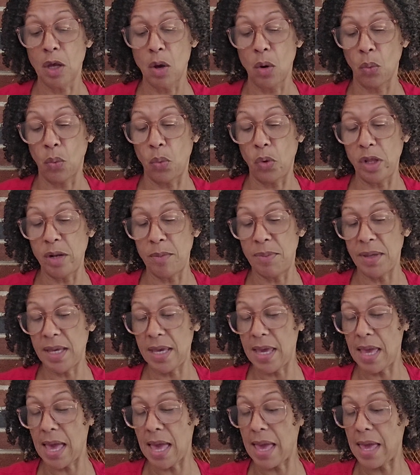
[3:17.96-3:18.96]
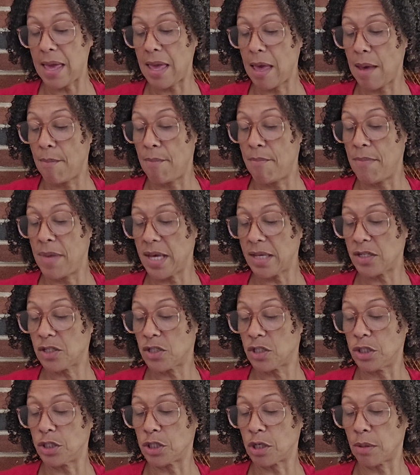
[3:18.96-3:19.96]
would be a
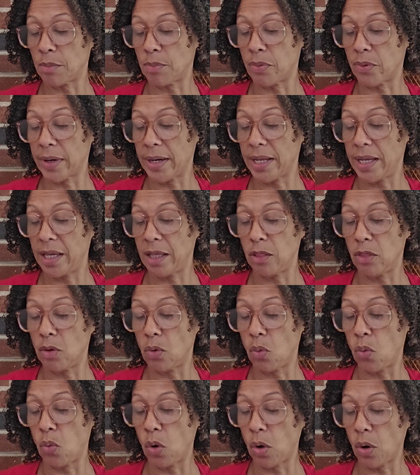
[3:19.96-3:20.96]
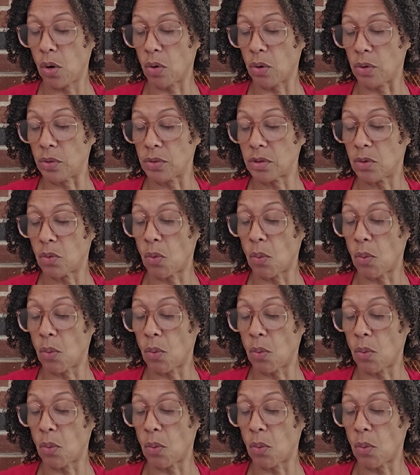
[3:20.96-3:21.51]
messenger bringing the world